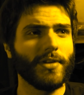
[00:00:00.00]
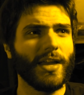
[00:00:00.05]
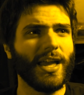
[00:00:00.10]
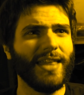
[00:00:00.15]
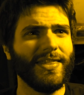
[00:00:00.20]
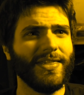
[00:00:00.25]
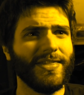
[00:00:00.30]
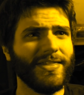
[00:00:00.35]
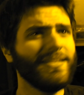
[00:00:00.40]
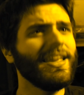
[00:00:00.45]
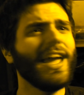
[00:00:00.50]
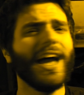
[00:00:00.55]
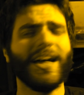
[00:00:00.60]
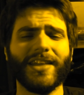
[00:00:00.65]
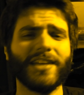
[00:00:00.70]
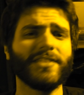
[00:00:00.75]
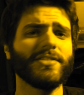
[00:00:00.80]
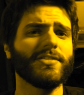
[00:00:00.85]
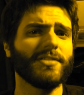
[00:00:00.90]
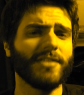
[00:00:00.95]
And yeah,
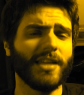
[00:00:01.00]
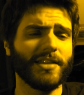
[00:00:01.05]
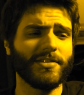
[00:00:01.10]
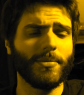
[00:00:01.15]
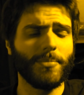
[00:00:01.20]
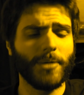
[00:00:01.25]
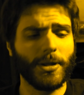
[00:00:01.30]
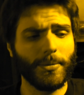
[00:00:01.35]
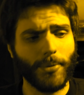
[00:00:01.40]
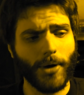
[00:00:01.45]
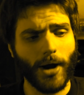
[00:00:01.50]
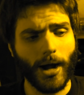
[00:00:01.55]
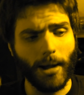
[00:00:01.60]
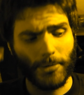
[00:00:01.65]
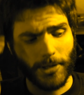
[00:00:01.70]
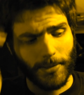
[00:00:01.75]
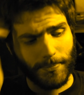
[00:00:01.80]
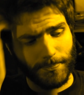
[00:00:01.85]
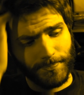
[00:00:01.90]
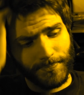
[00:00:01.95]
that's a big
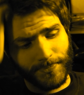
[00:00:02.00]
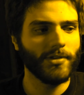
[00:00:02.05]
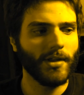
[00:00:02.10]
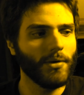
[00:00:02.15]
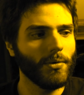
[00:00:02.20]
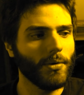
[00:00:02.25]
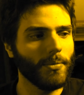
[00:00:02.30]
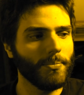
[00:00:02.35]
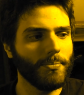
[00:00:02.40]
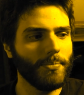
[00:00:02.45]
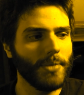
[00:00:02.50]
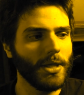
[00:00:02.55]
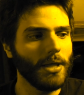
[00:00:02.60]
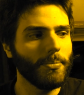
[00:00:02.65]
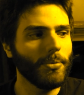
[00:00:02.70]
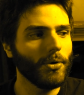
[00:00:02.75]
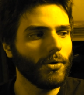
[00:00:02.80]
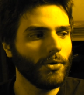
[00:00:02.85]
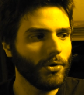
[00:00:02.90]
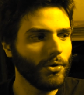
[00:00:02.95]
problem. They were
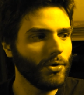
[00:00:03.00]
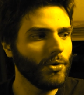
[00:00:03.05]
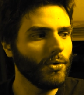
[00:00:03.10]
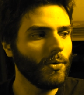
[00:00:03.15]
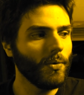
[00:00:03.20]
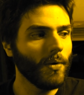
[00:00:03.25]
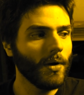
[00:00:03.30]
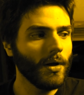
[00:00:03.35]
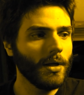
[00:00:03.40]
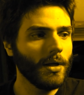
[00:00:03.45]
people who